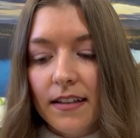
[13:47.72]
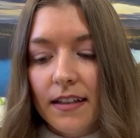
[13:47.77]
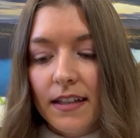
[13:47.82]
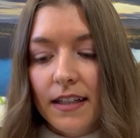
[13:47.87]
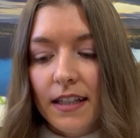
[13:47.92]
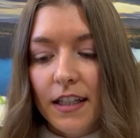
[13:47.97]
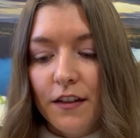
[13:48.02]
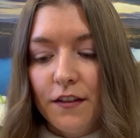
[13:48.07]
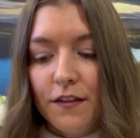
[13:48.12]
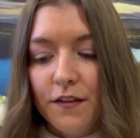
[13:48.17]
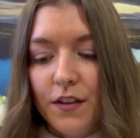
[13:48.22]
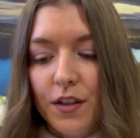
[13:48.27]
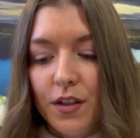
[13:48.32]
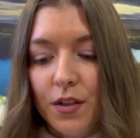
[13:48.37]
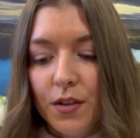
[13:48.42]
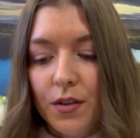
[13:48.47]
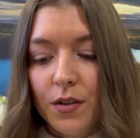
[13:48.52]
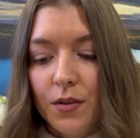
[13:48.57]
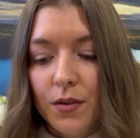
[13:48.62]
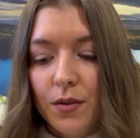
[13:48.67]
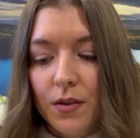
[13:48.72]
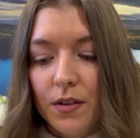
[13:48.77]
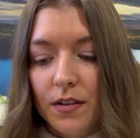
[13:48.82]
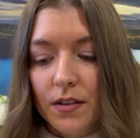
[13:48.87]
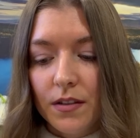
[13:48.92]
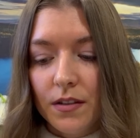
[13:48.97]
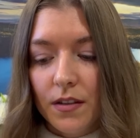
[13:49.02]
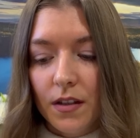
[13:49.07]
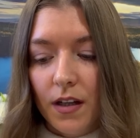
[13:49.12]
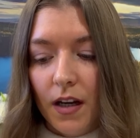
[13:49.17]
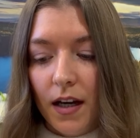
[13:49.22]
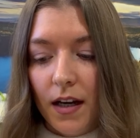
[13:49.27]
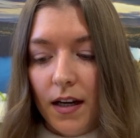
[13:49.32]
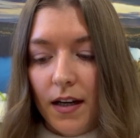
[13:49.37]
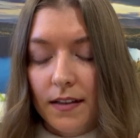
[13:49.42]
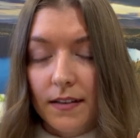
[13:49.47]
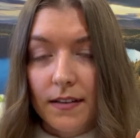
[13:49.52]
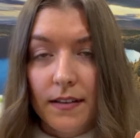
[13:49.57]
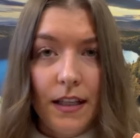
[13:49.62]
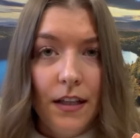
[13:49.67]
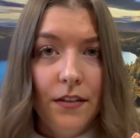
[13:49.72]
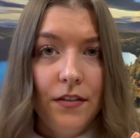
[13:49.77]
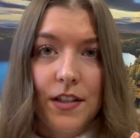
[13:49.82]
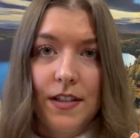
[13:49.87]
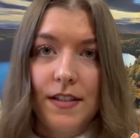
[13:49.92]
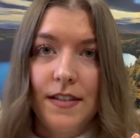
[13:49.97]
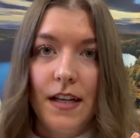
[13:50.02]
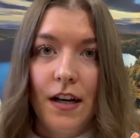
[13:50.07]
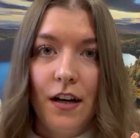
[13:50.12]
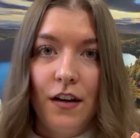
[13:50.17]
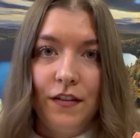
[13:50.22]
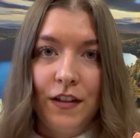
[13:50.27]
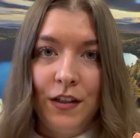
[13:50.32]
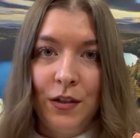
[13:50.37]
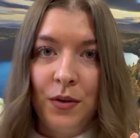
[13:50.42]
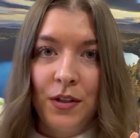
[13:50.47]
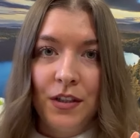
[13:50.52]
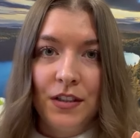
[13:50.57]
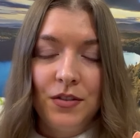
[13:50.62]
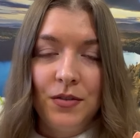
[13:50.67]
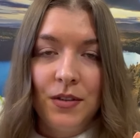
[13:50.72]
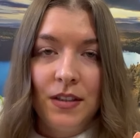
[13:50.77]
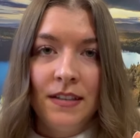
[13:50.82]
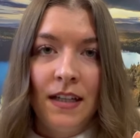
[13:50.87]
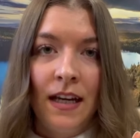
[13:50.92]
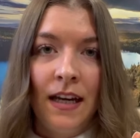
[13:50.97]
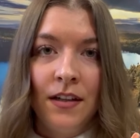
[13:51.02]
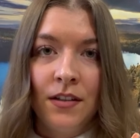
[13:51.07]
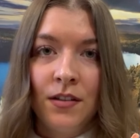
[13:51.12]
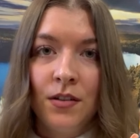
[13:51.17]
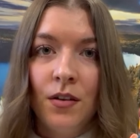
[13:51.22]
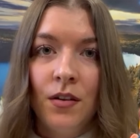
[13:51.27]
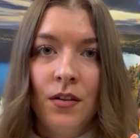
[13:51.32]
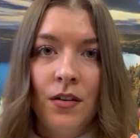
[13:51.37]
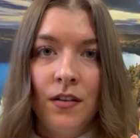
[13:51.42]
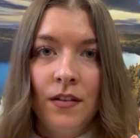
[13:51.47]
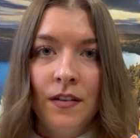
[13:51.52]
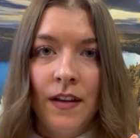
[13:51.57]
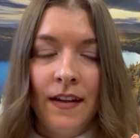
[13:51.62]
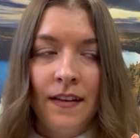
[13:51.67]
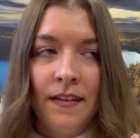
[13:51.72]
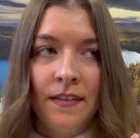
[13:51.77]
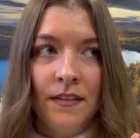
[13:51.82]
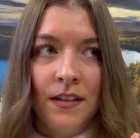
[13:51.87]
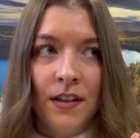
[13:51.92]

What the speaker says: if you leave yourself in order to attain a goal, then,